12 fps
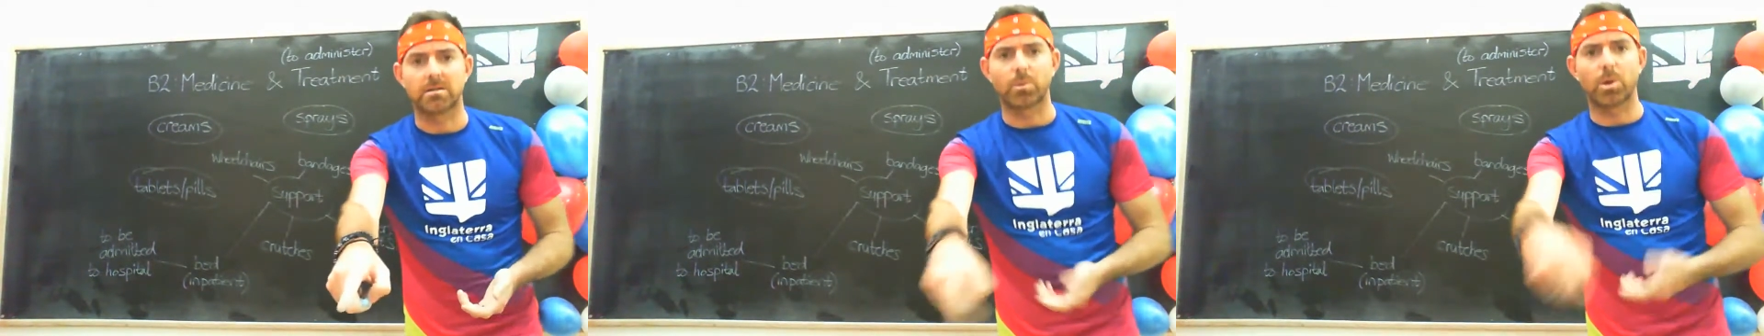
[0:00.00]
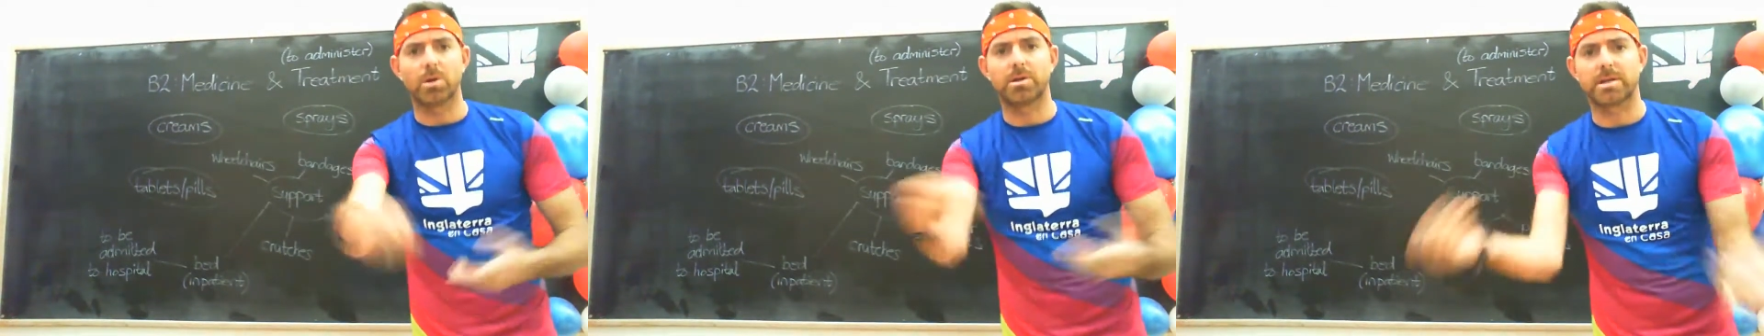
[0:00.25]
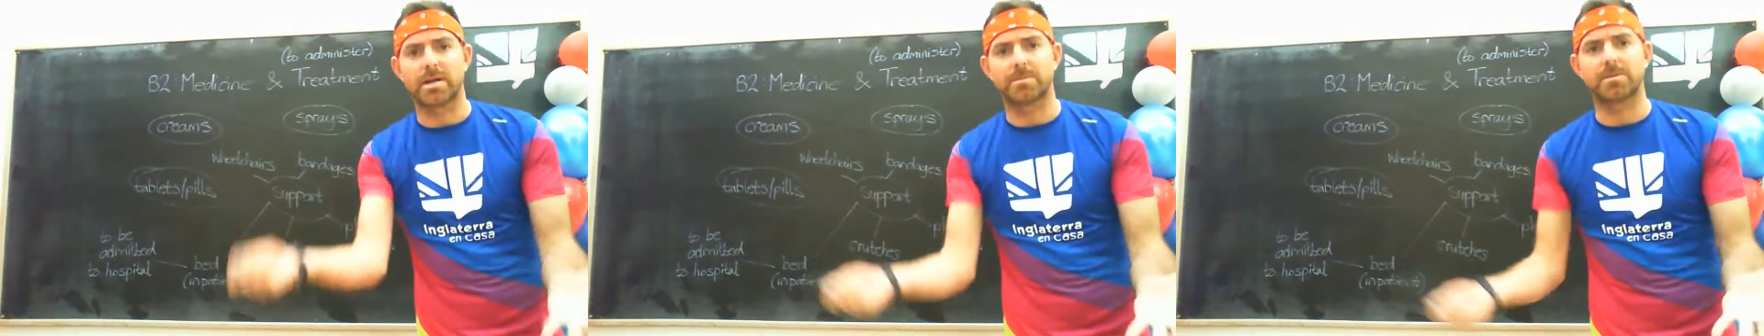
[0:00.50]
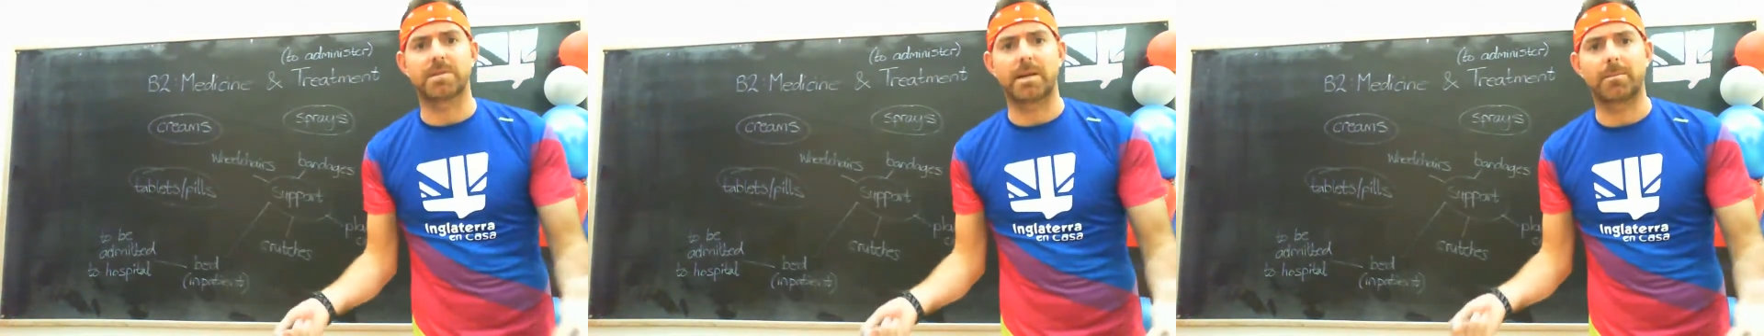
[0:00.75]
what other types
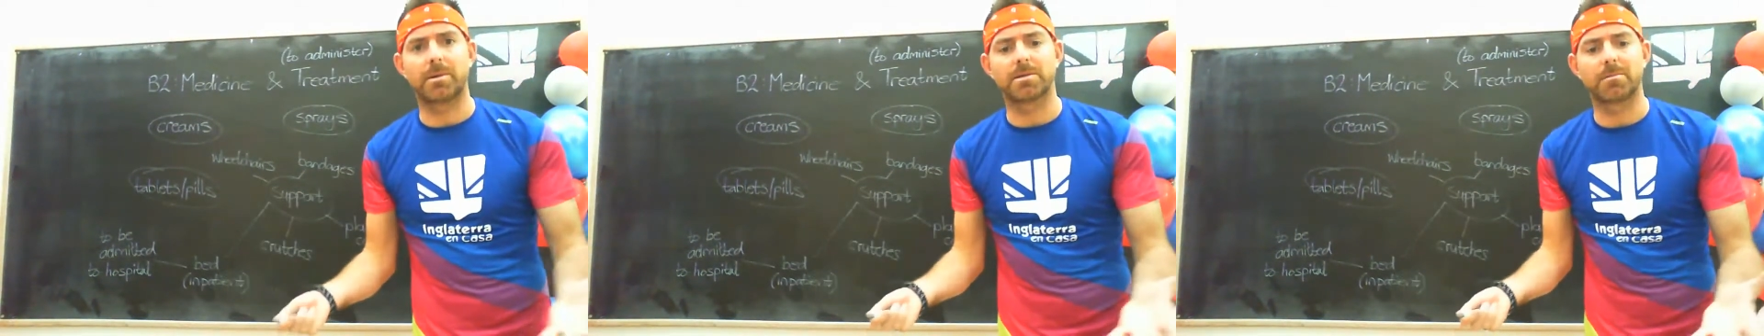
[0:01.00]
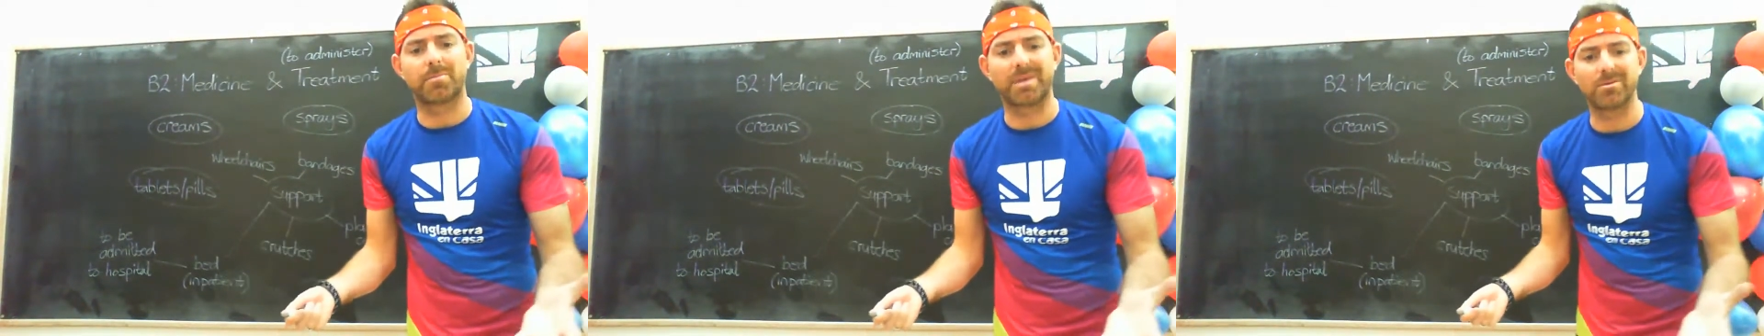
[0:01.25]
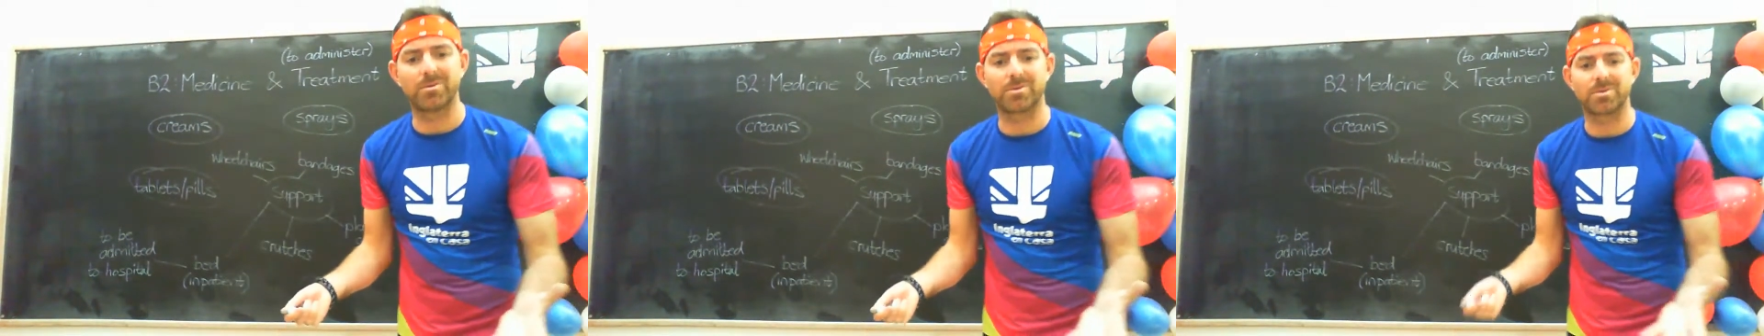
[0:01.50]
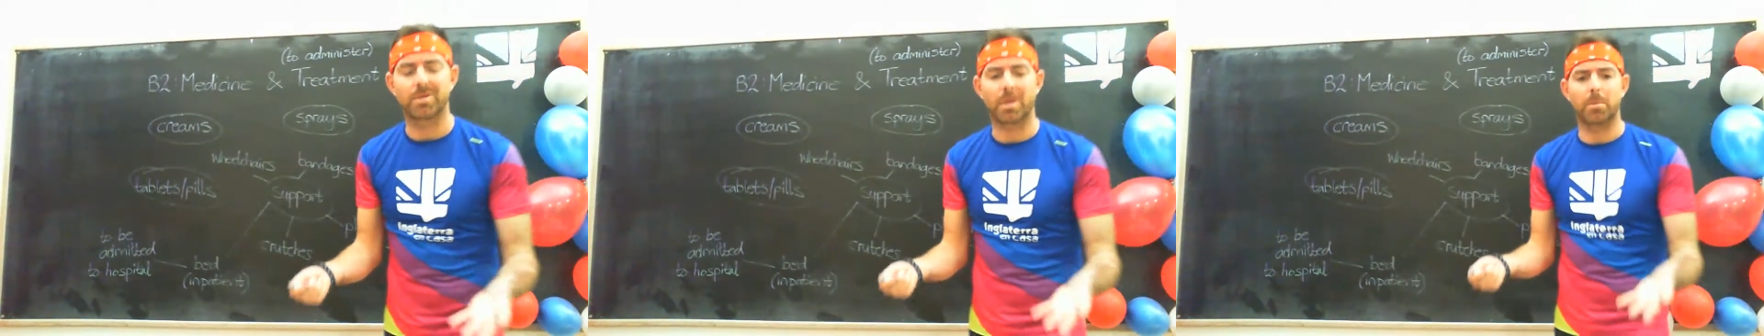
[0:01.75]
of tablets and pills
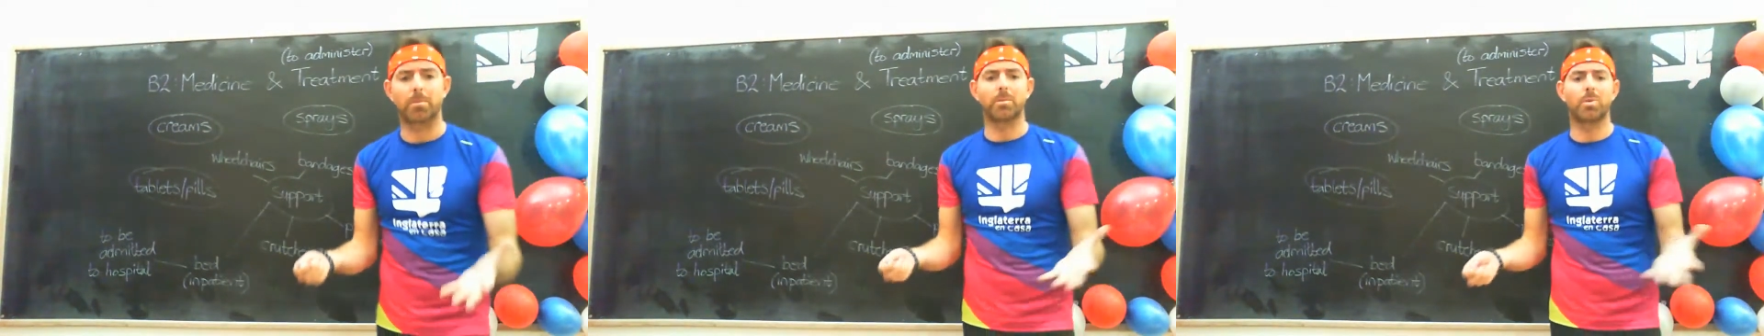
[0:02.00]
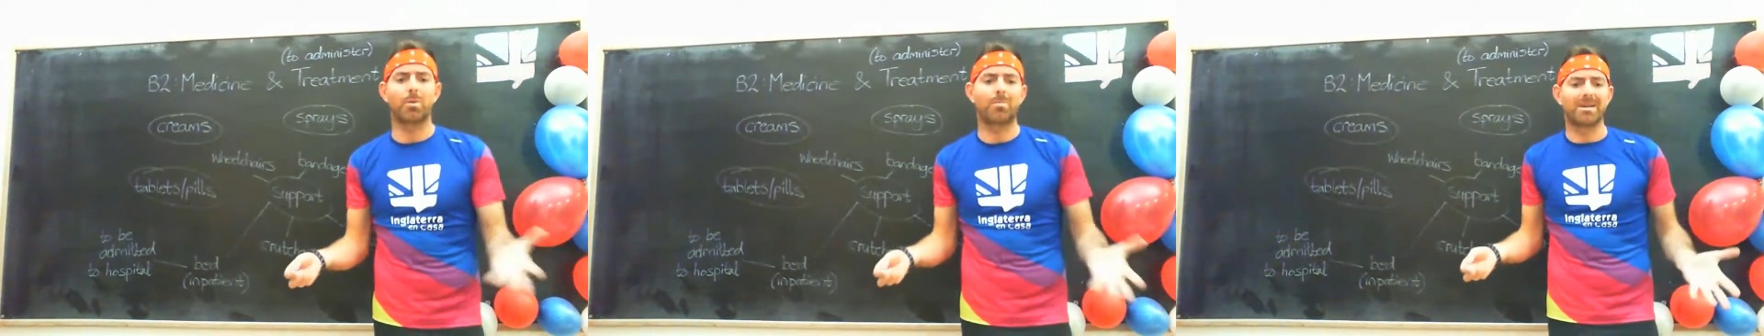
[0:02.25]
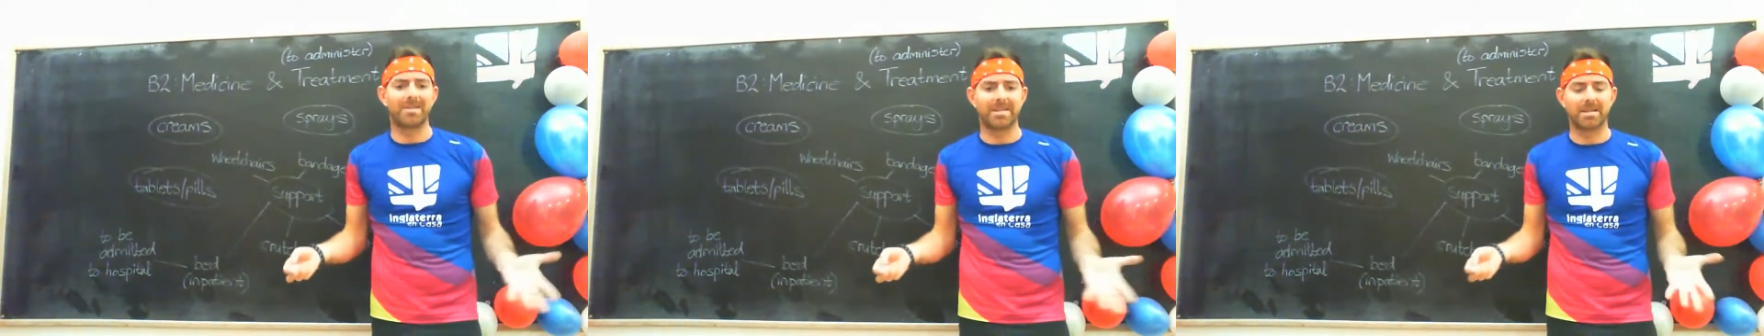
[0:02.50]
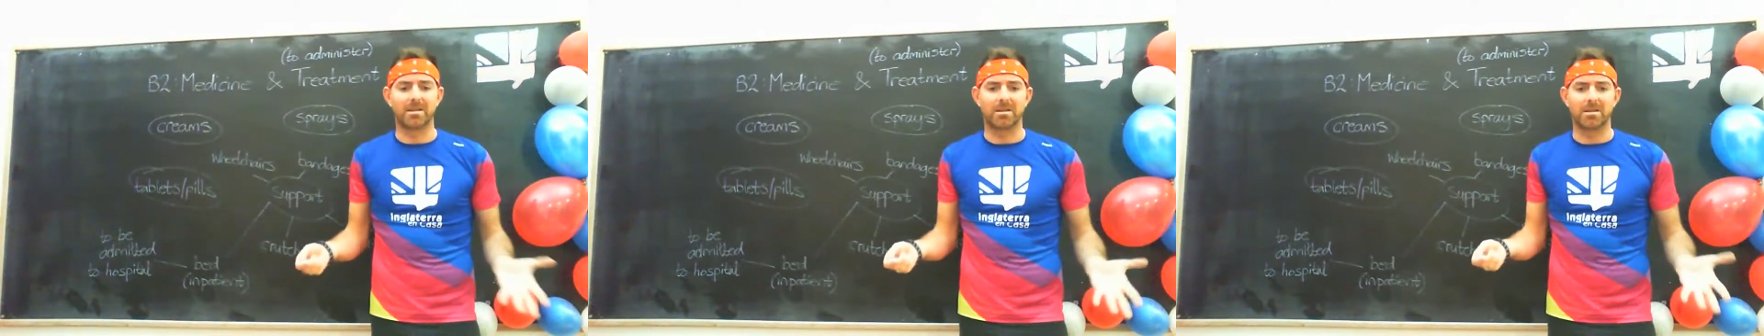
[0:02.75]
can people buy?
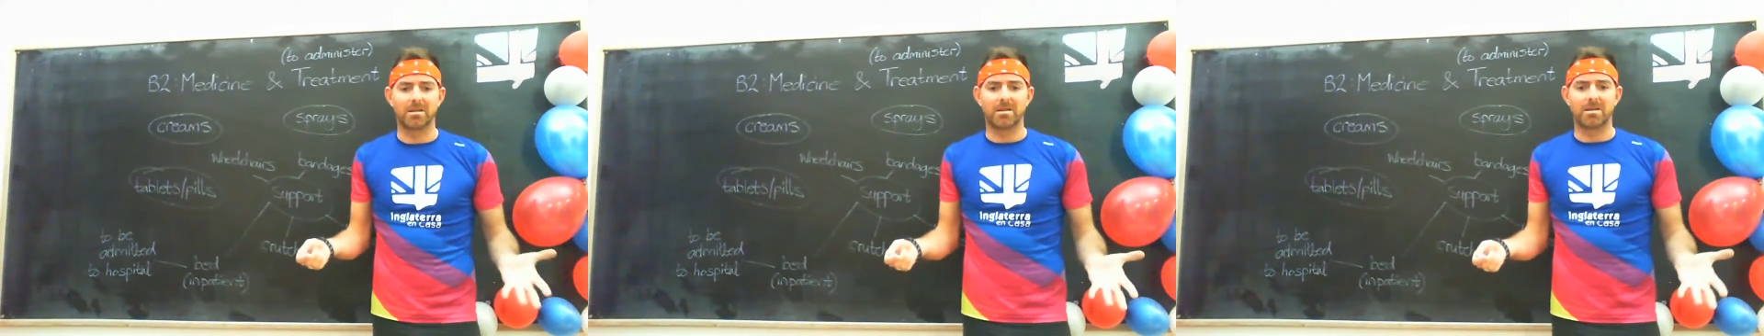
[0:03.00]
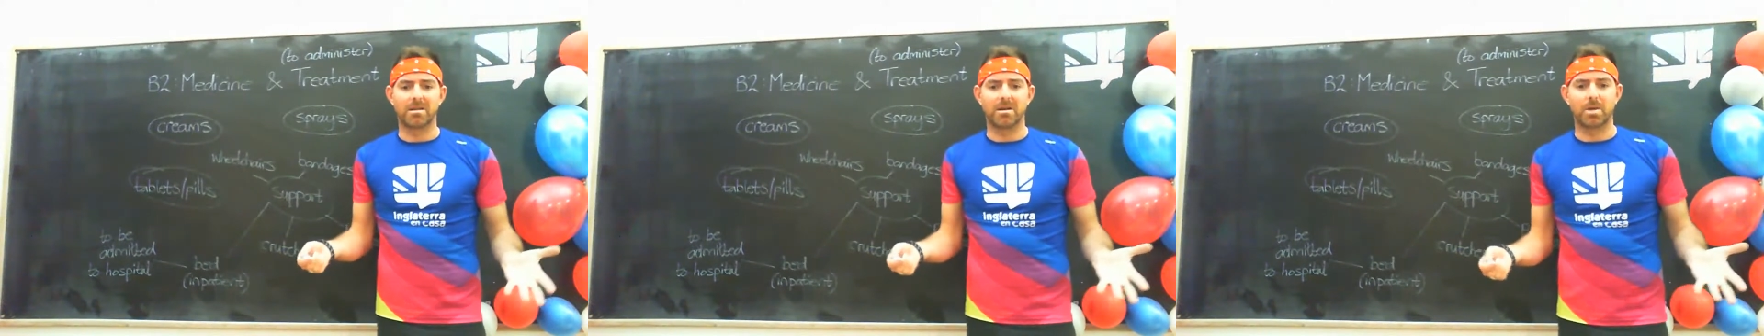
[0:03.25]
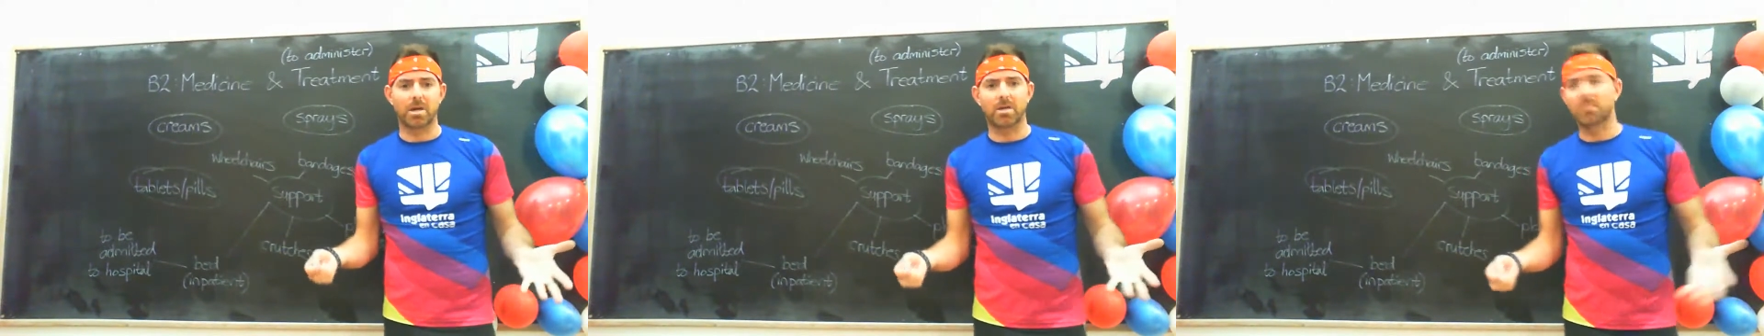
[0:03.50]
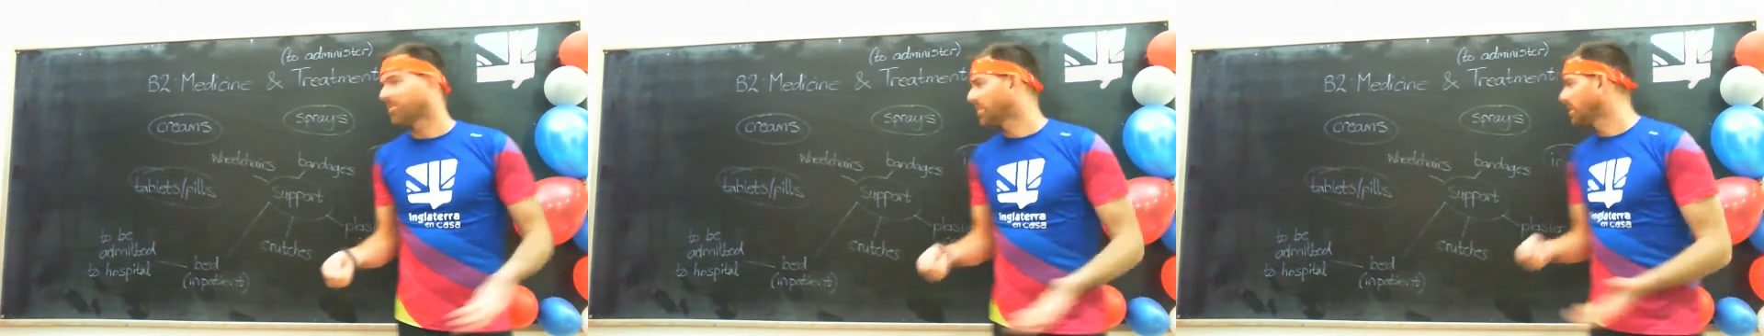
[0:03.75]
Okay,